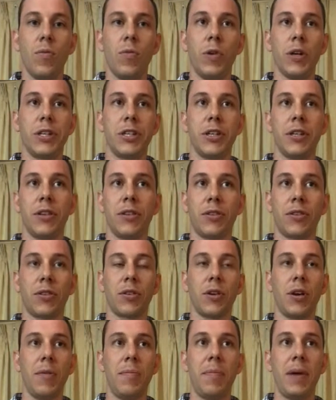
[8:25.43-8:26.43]
which
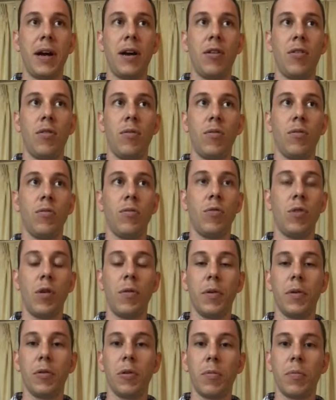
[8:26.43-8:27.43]
is about
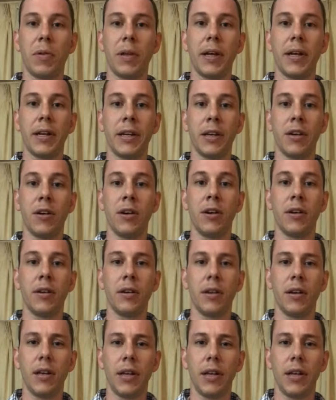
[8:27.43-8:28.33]
what we were planning on.